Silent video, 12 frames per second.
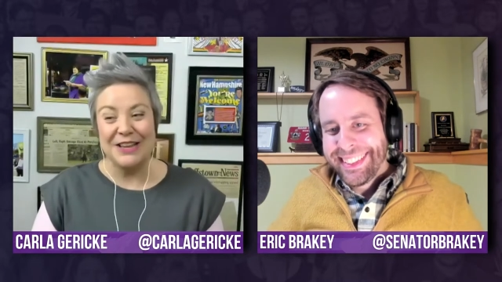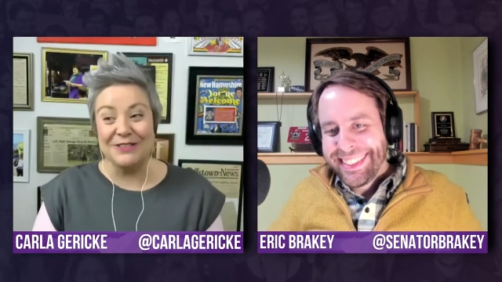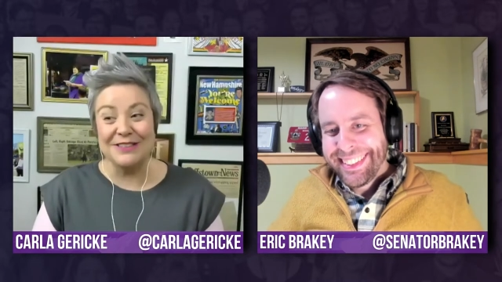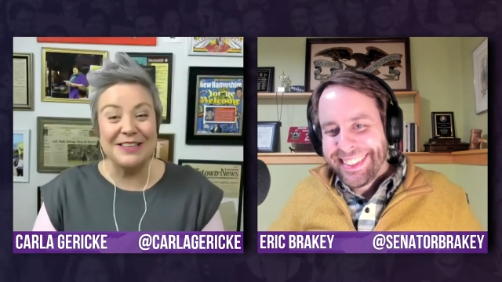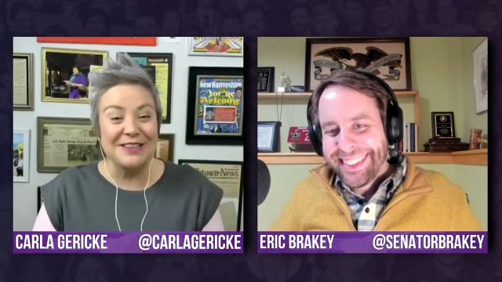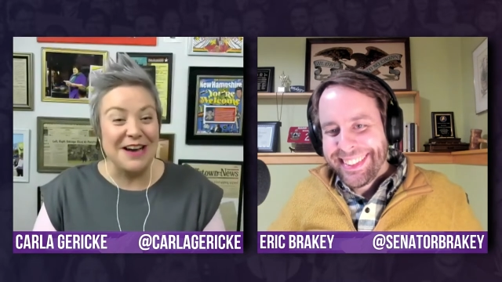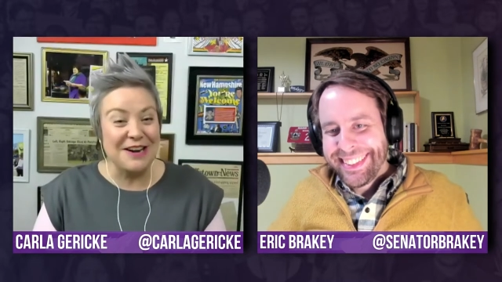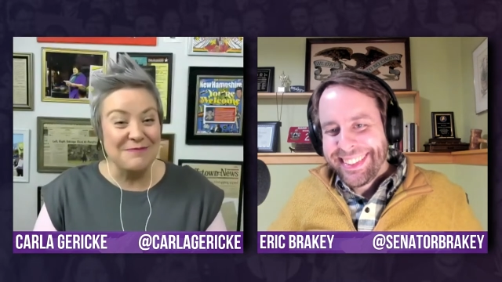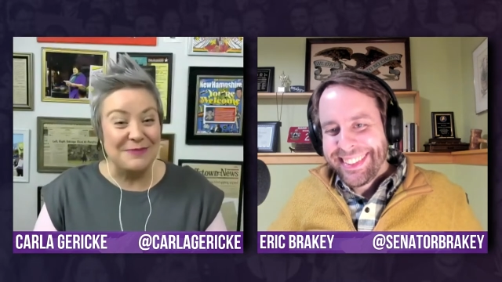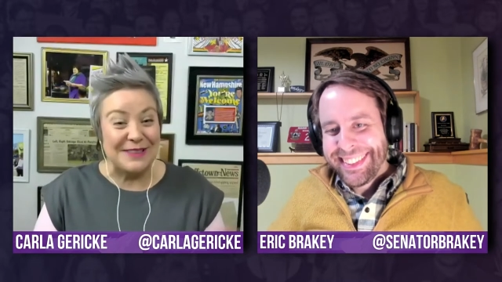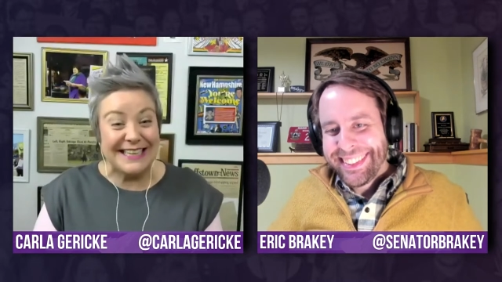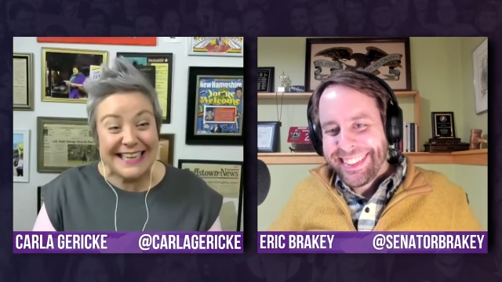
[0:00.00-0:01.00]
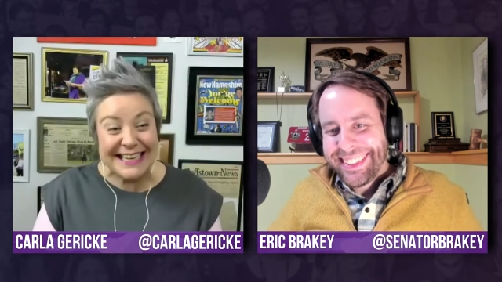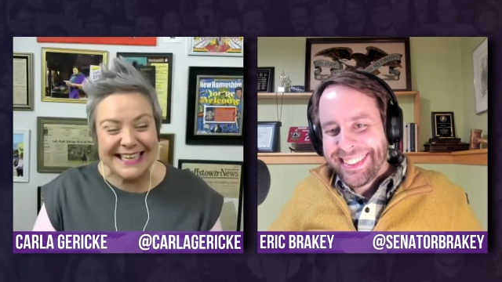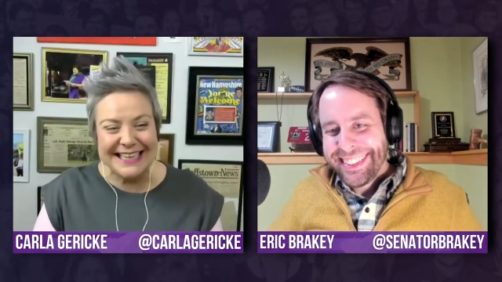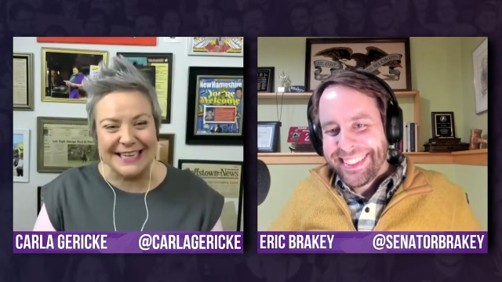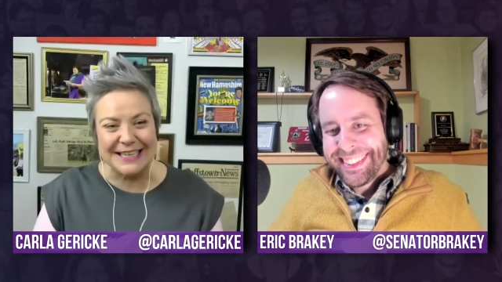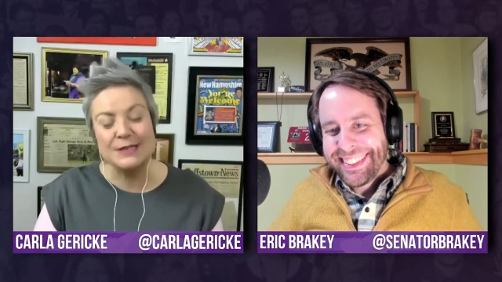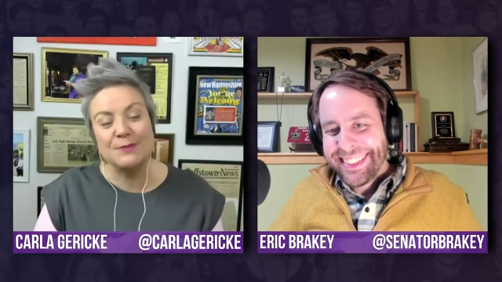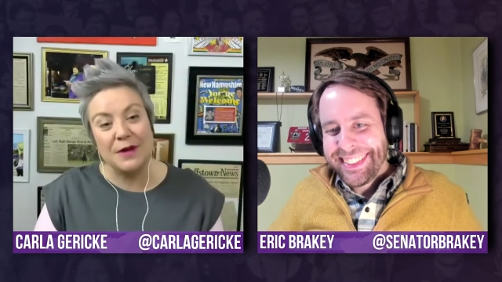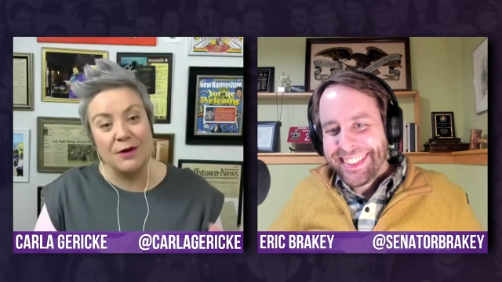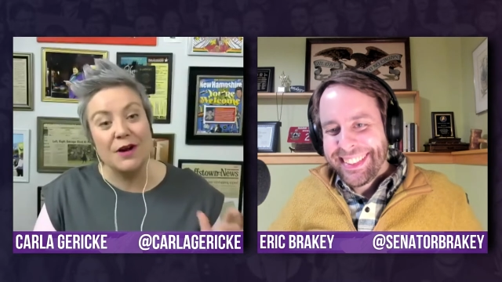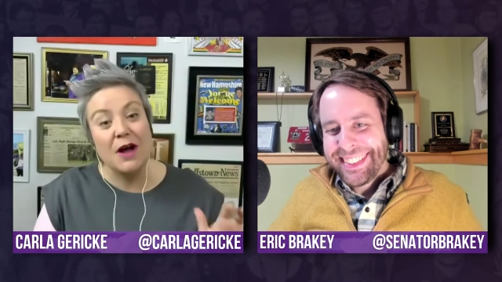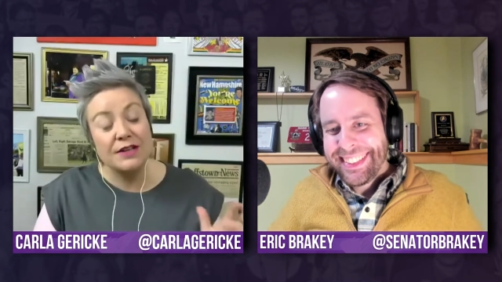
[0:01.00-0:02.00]
Speaker 1: there was a lot of bleakness,
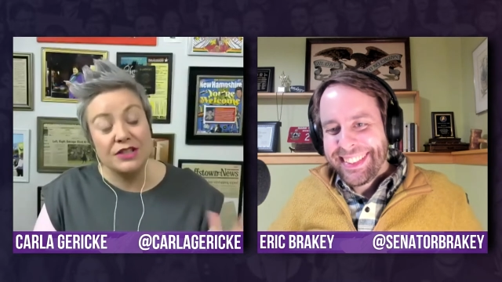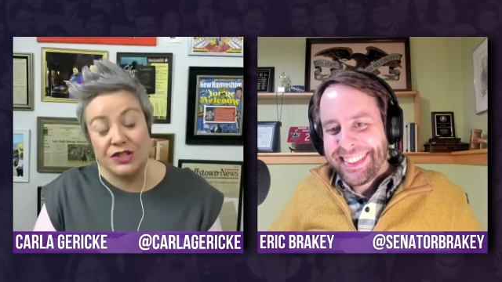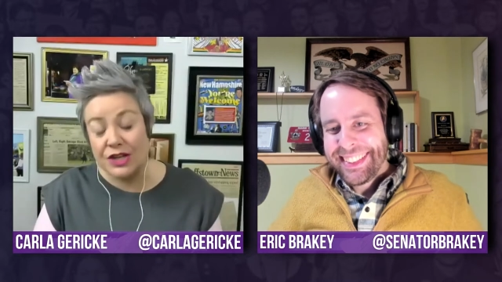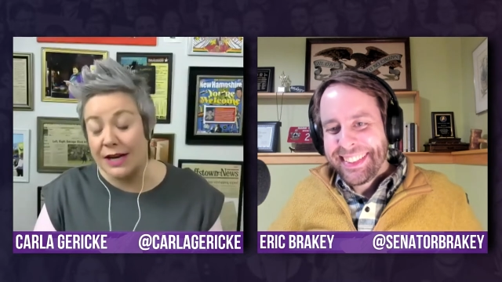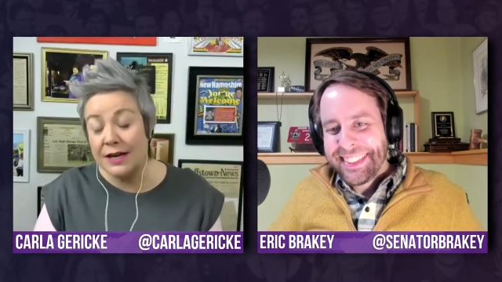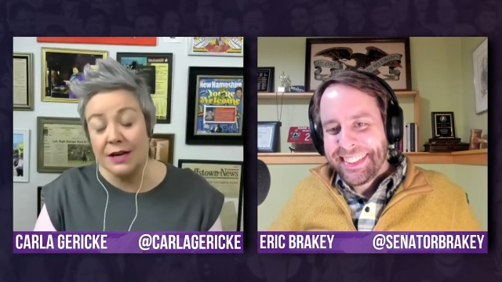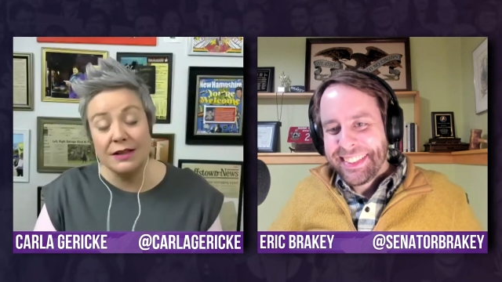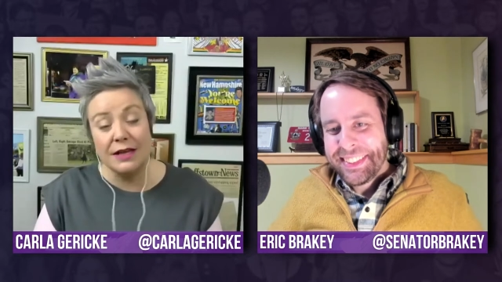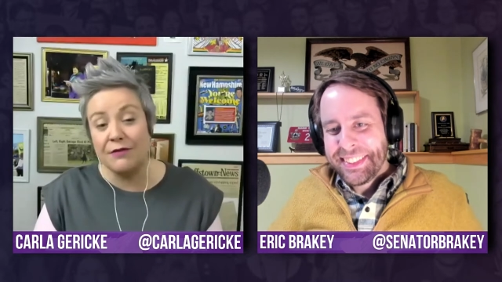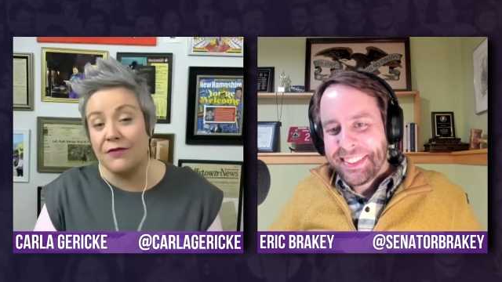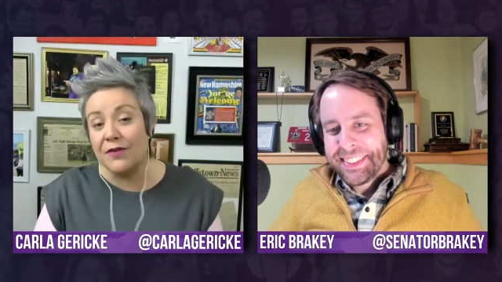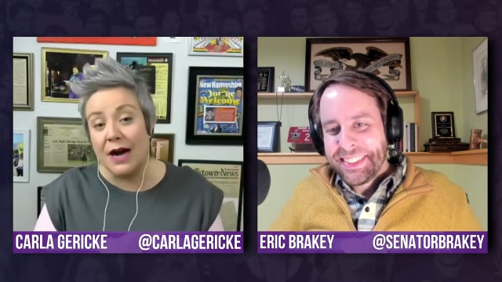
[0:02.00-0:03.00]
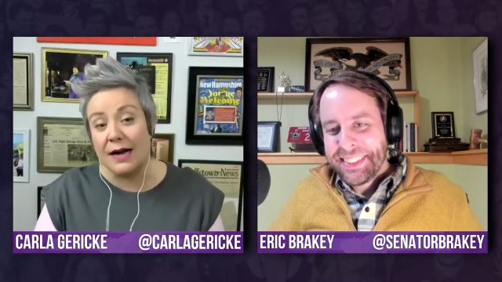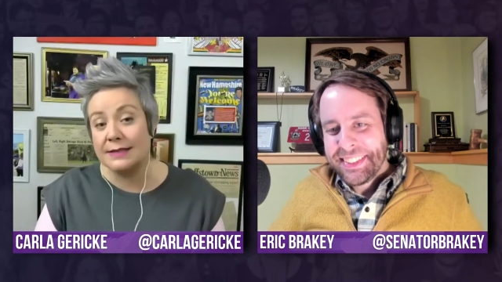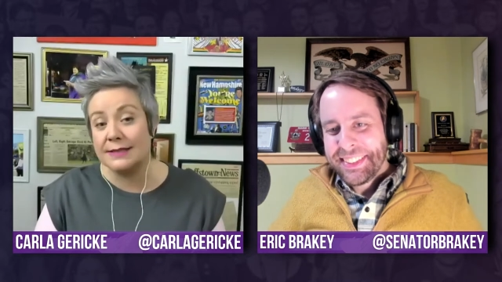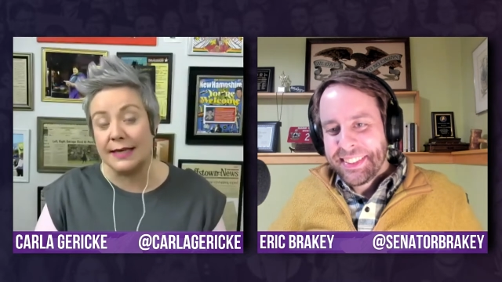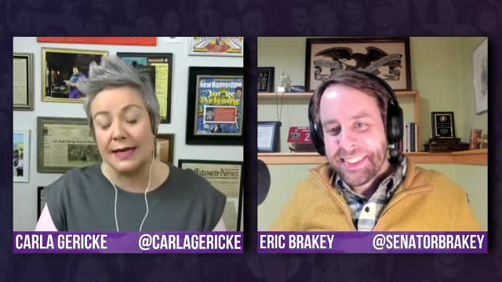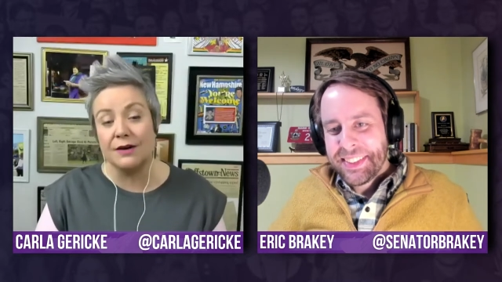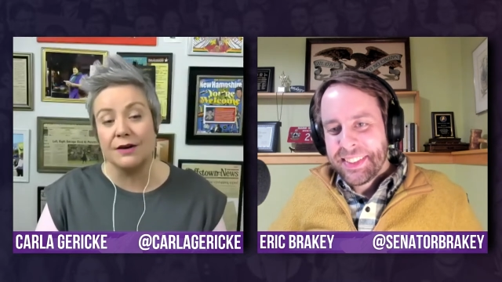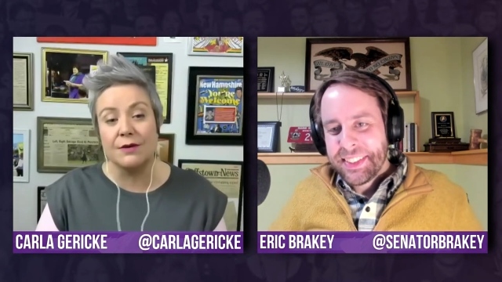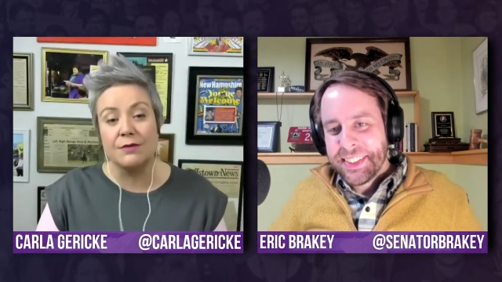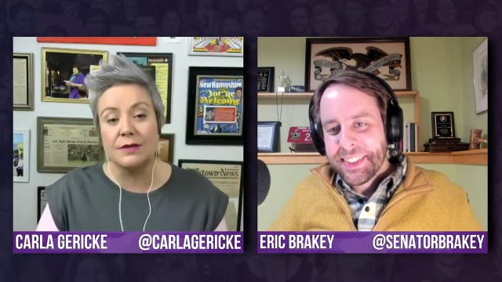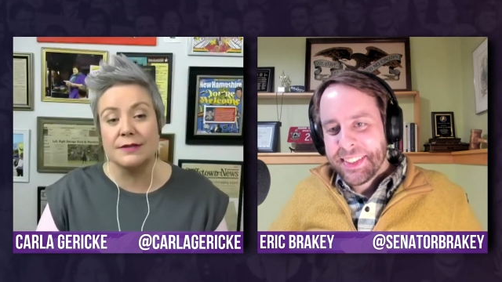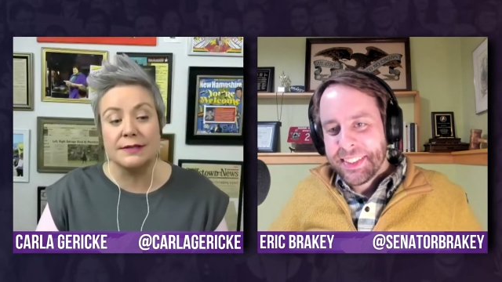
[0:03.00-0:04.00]
but genuinely for us here
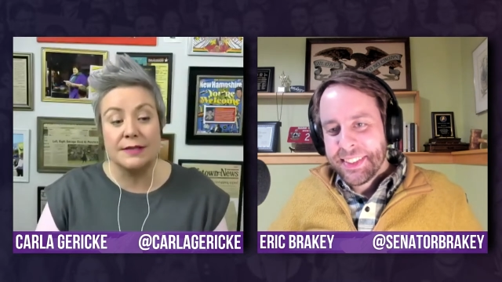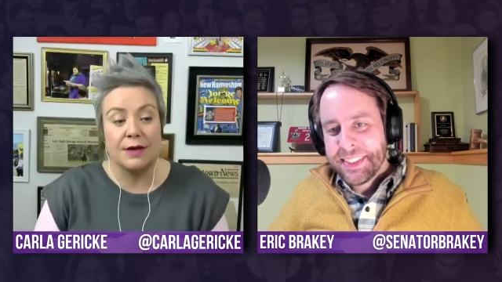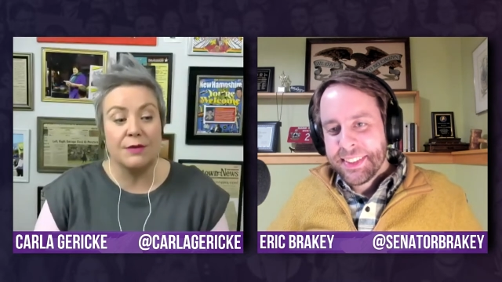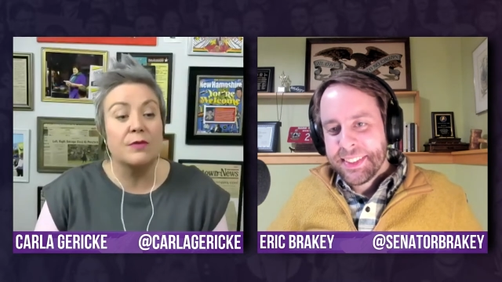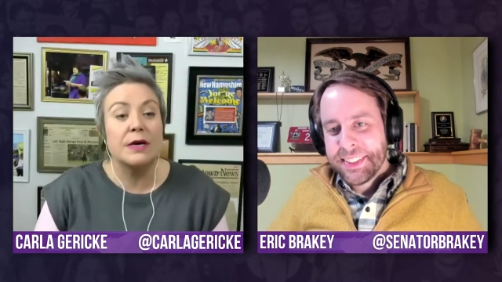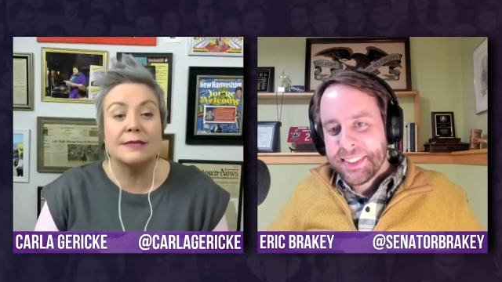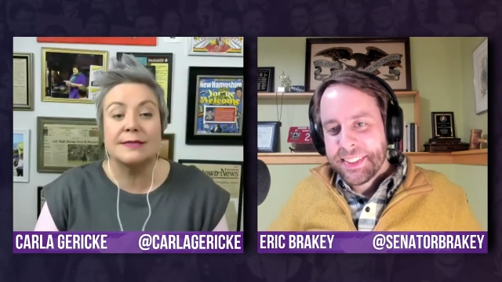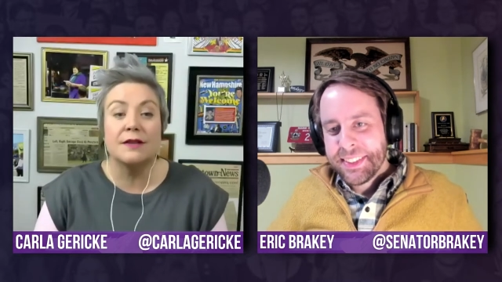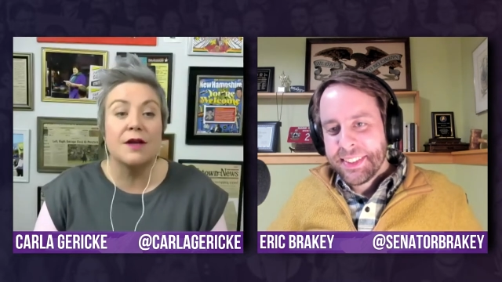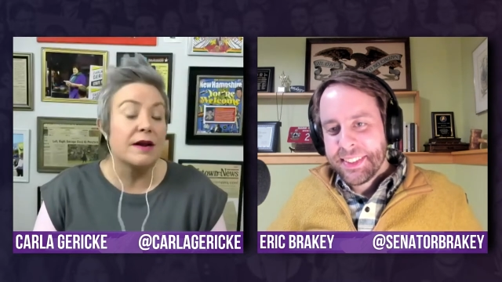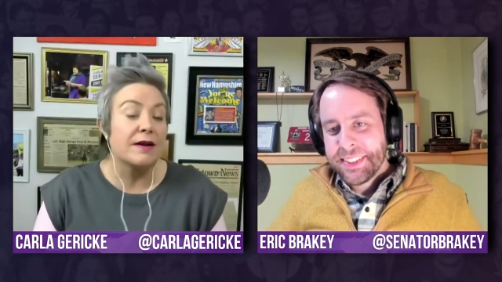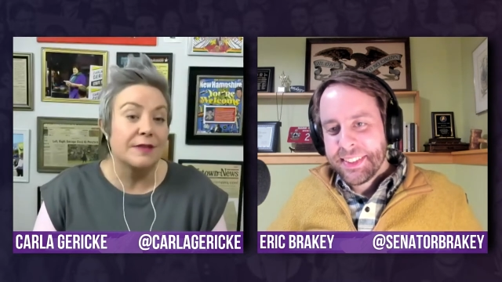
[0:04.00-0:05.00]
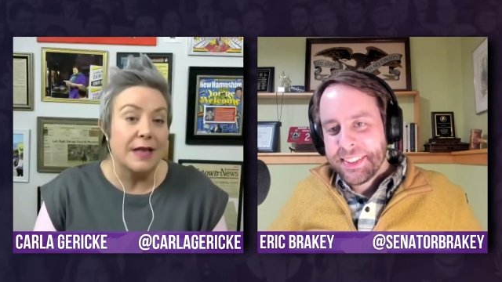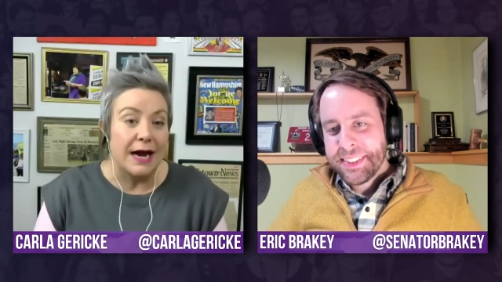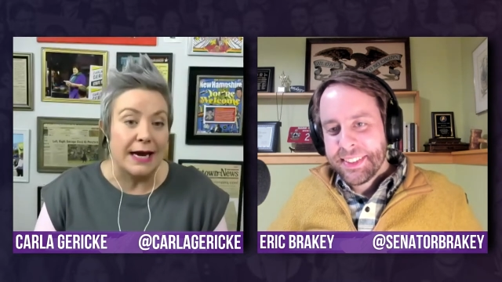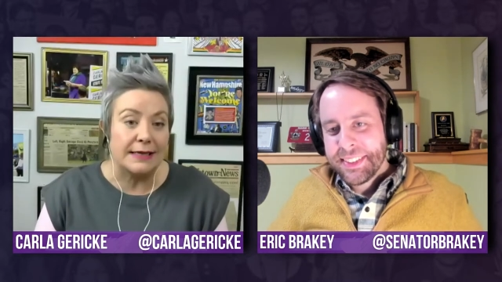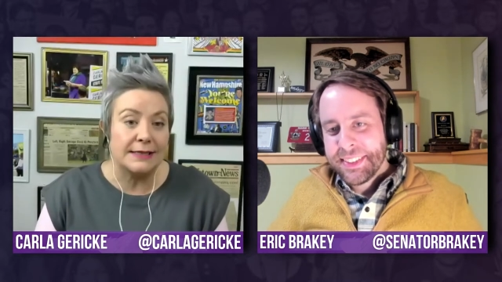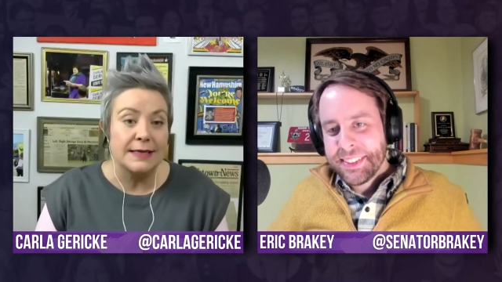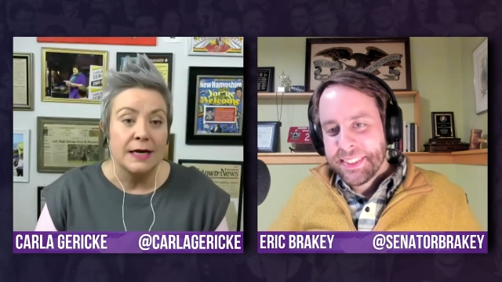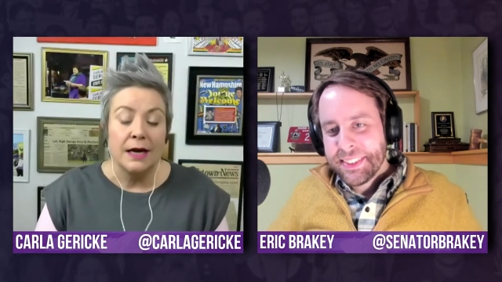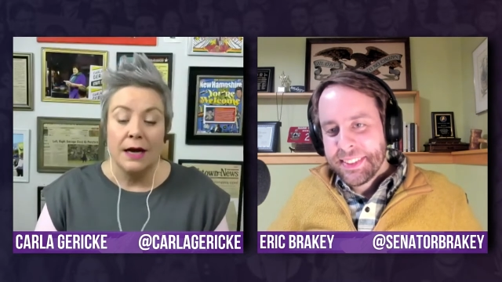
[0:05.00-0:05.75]
there was there was a lot of light